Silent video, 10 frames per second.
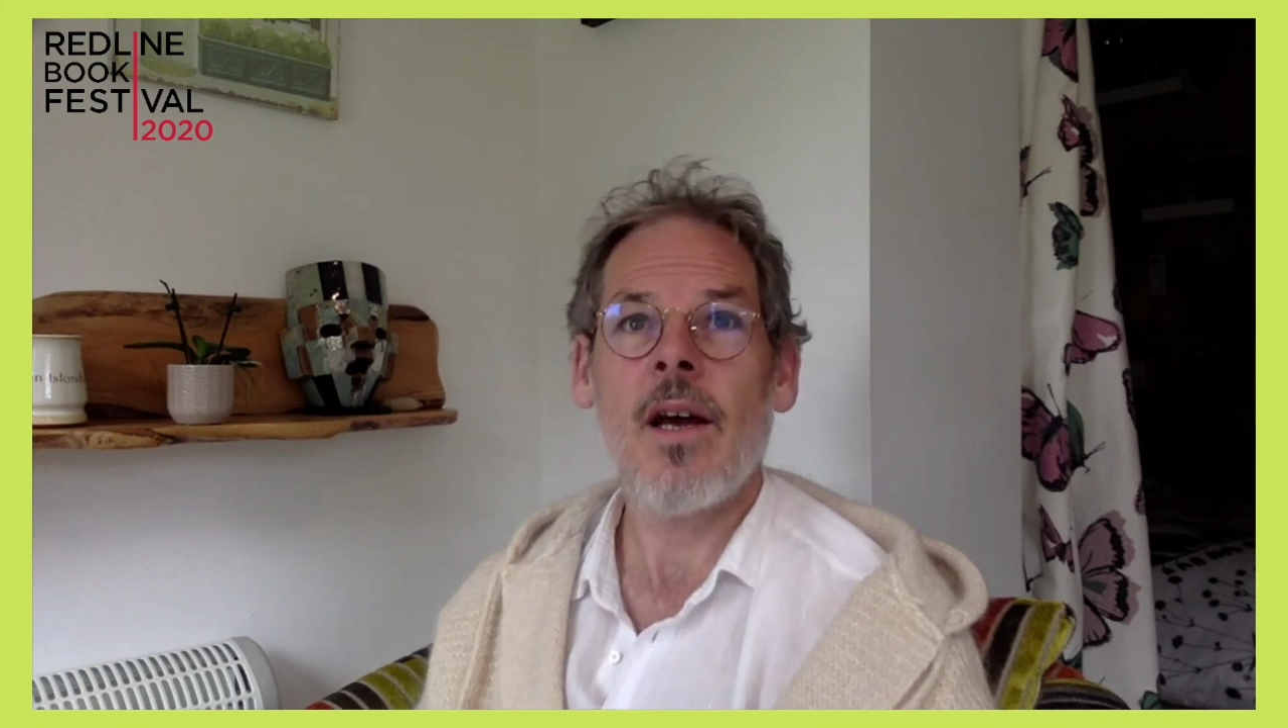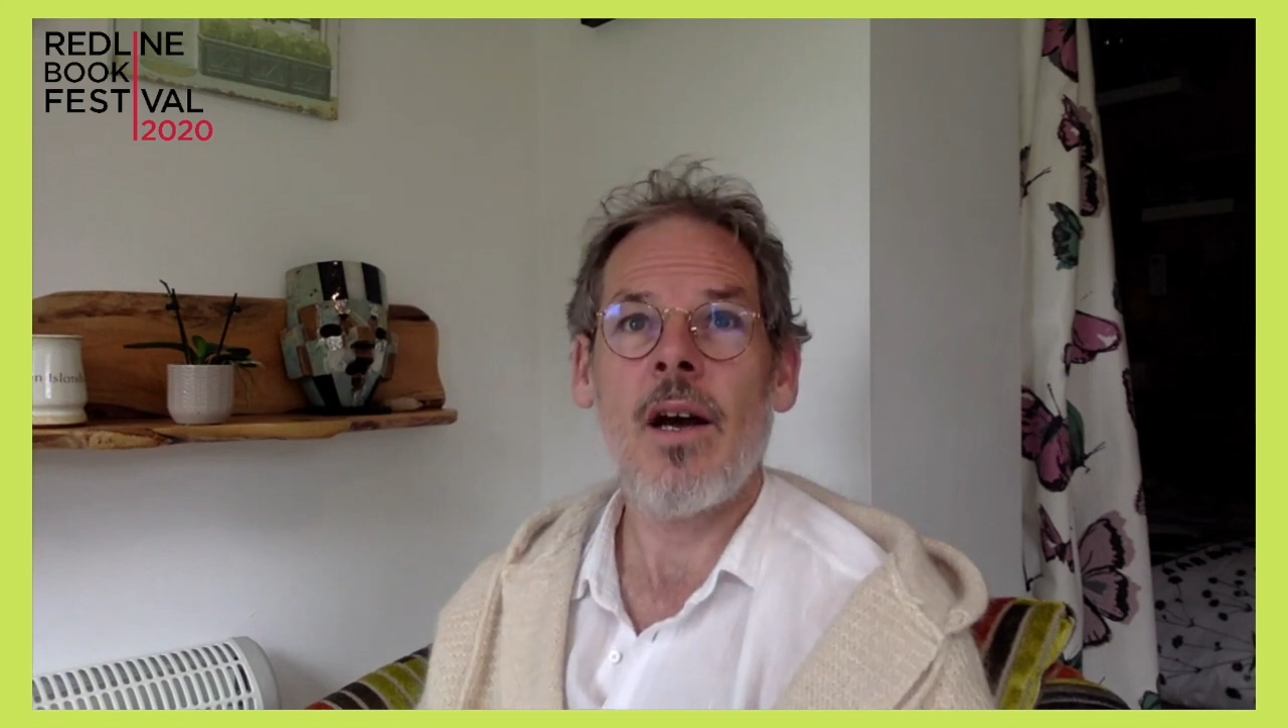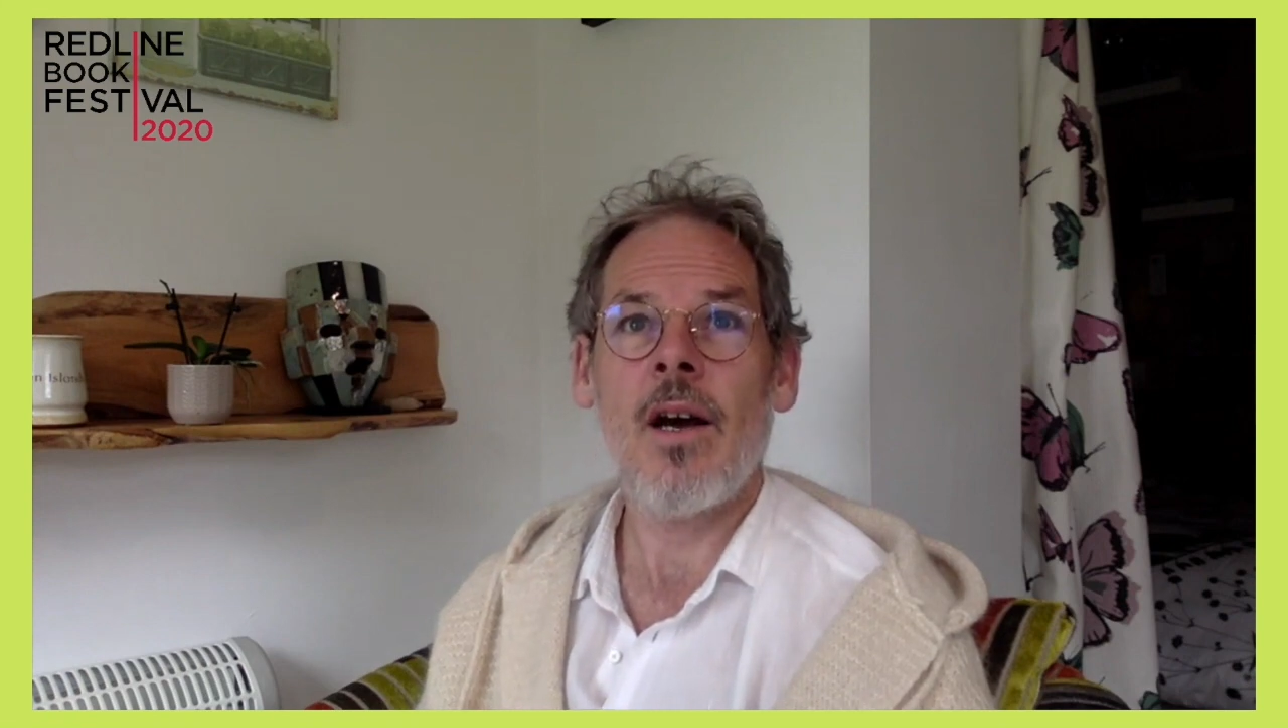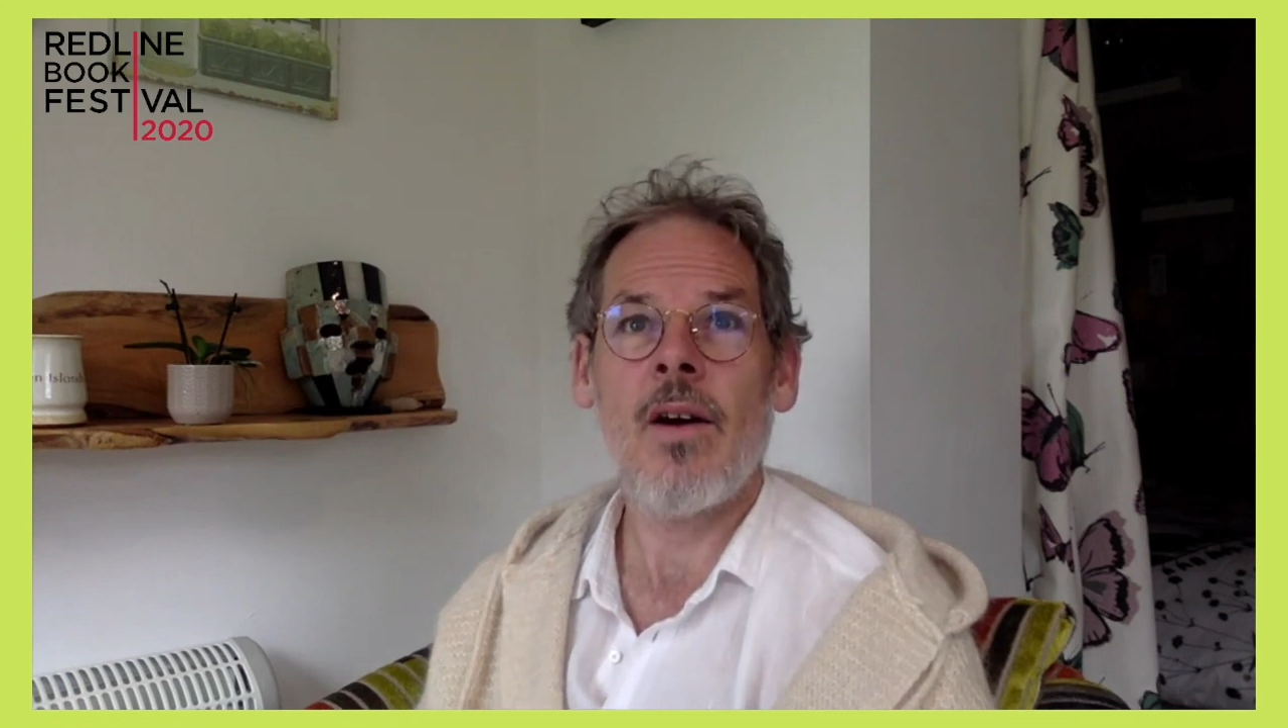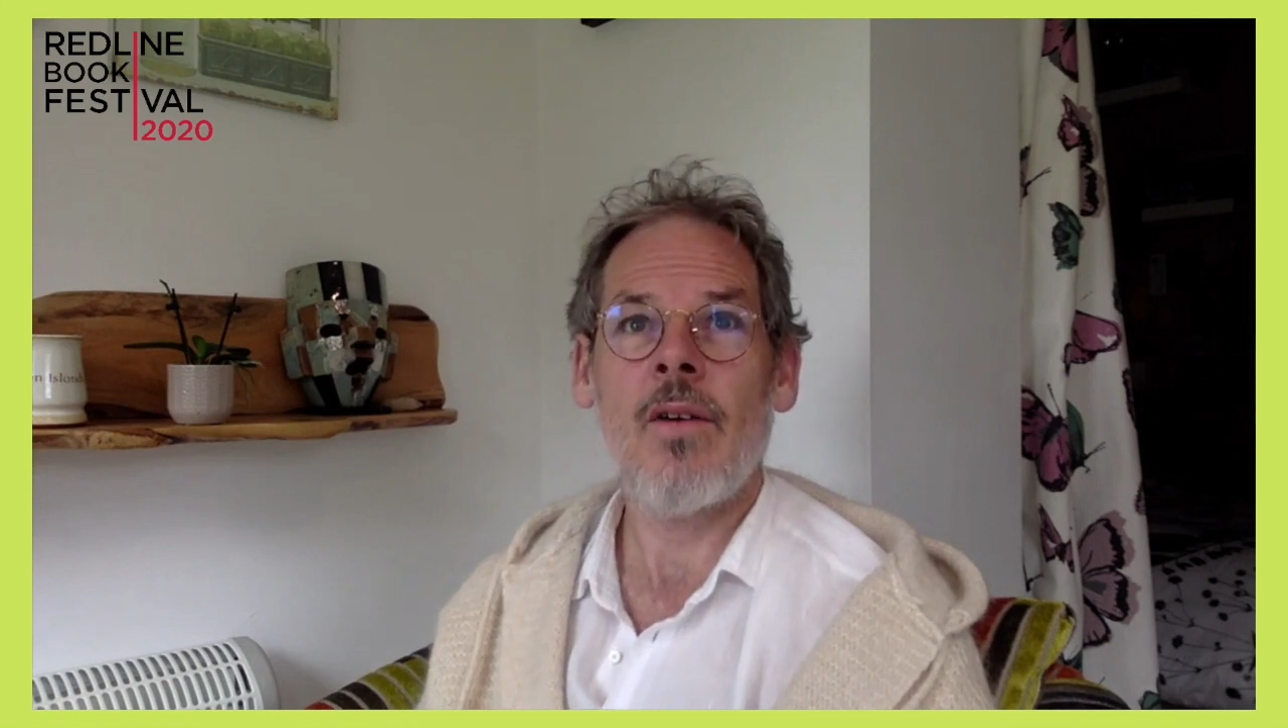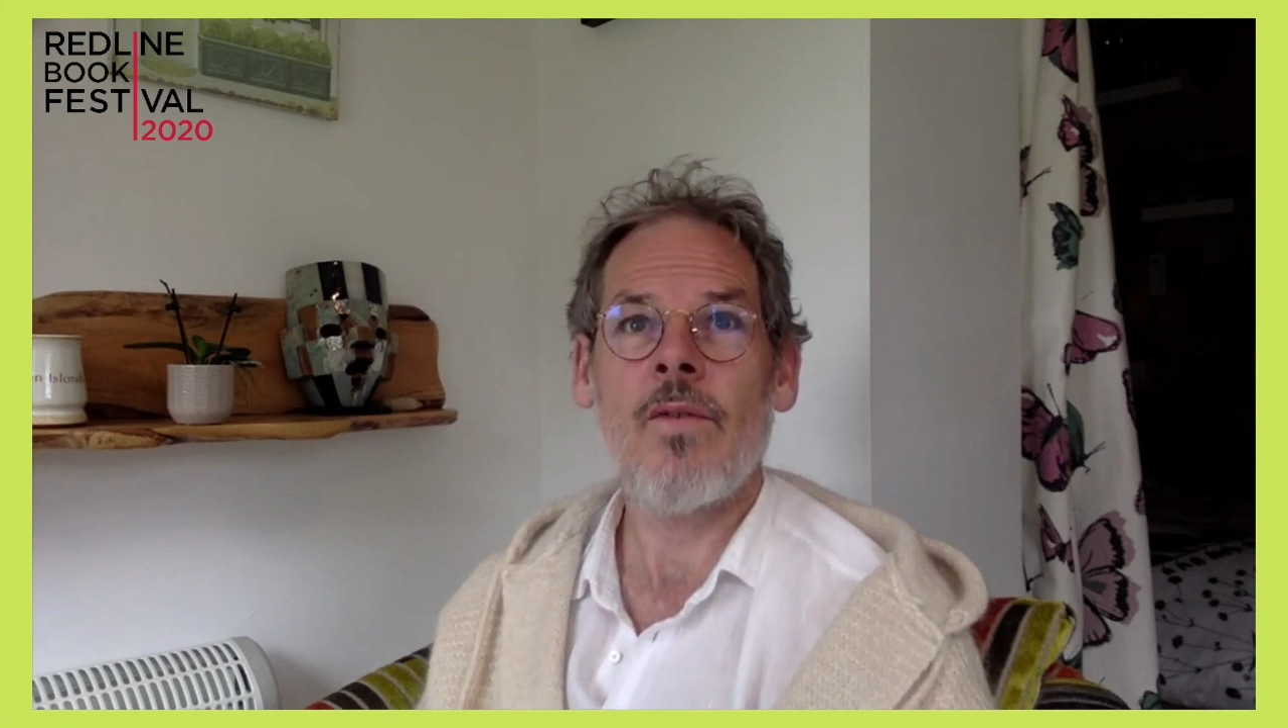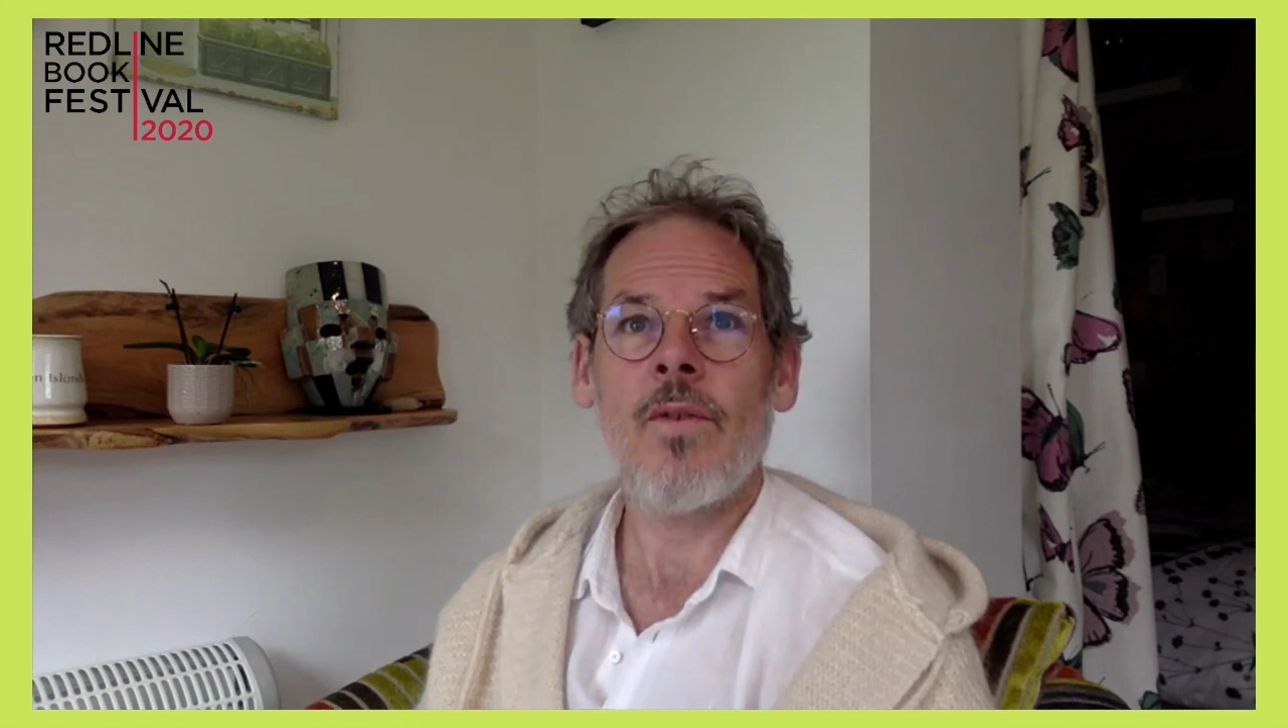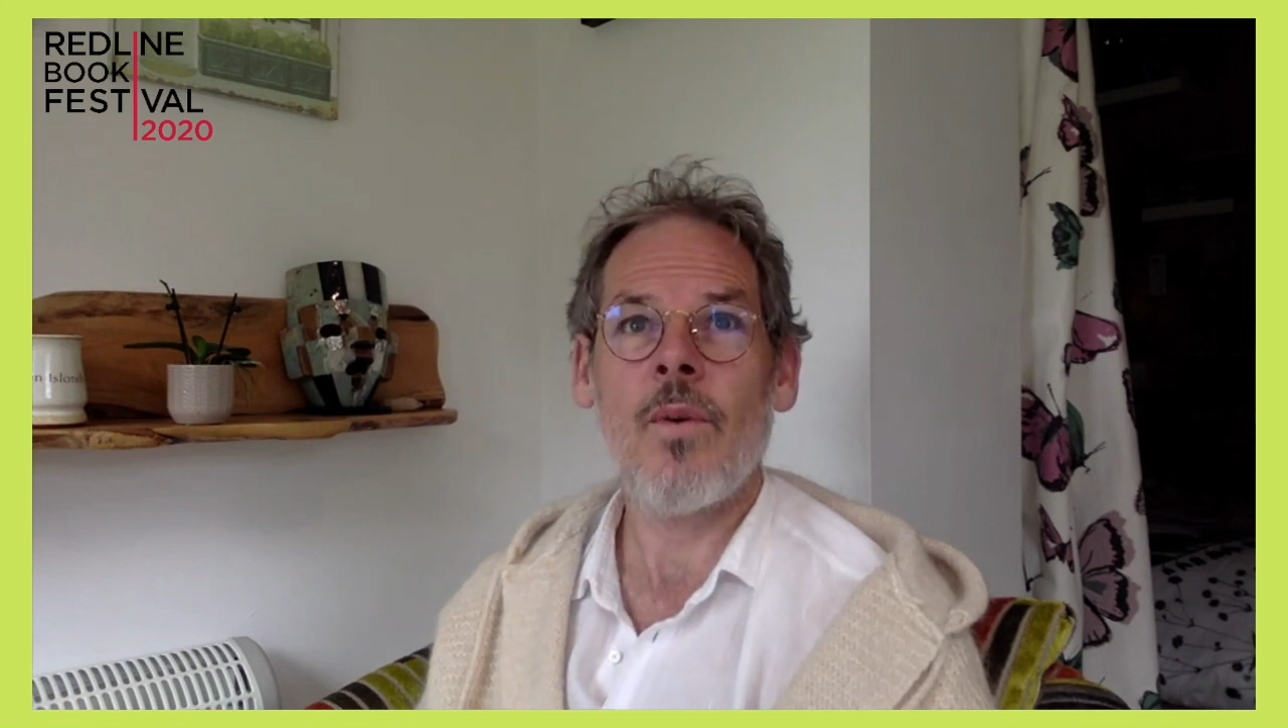of